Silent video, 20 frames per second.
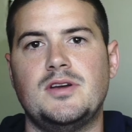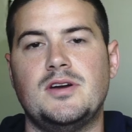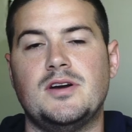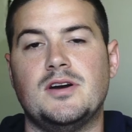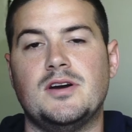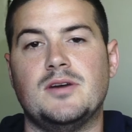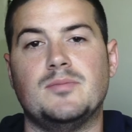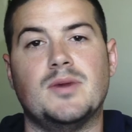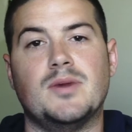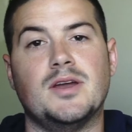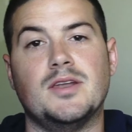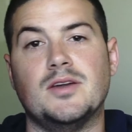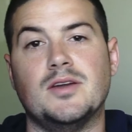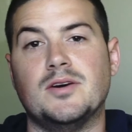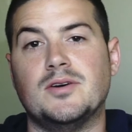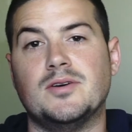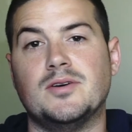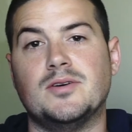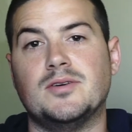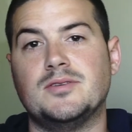I
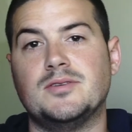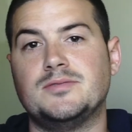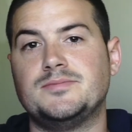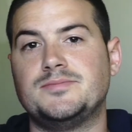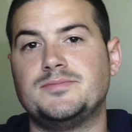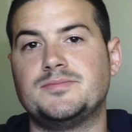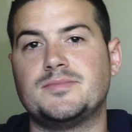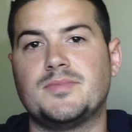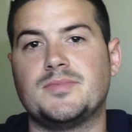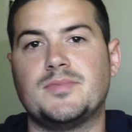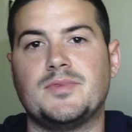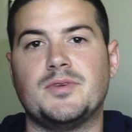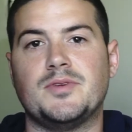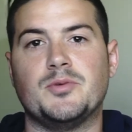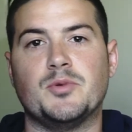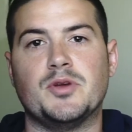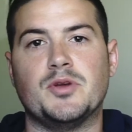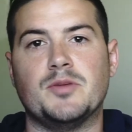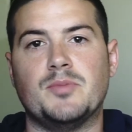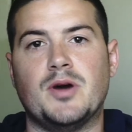know you
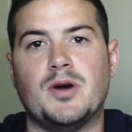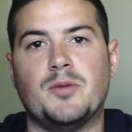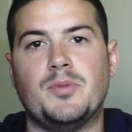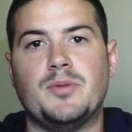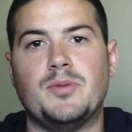read about